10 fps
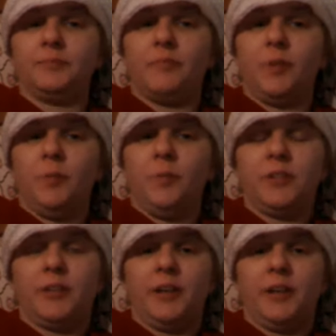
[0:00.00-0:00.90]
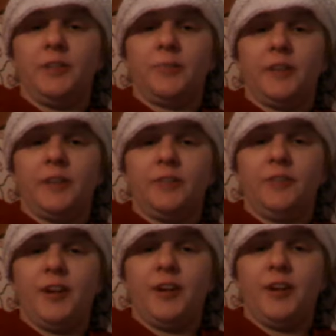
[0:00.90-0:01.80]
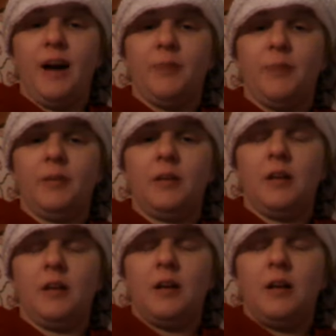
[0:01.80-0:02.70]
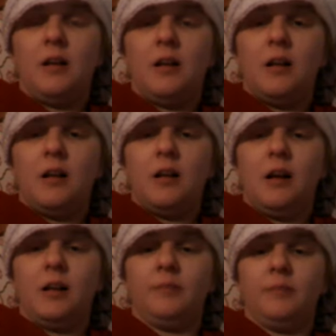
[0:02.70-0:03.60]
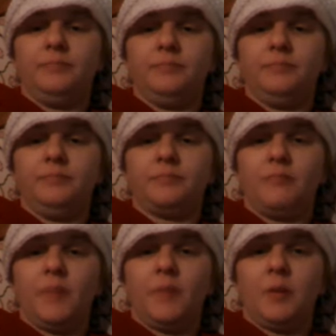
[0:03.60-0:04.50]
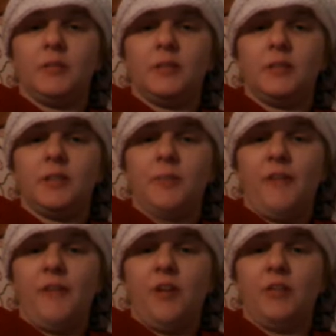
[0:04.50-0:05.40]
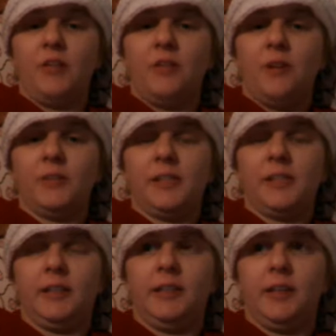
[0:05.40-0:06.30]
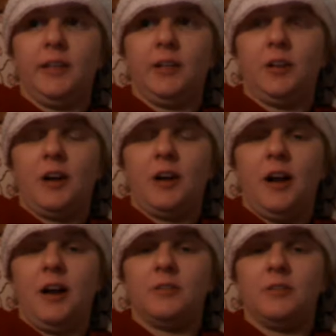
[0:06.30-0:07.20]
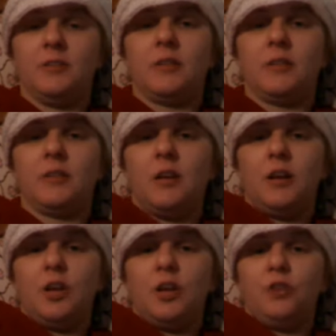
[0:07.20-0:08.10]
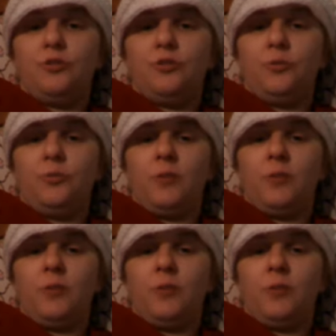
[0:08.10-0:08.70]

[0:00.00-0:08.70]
once our kids were down for a nap, um, since my father in law was here at our house, to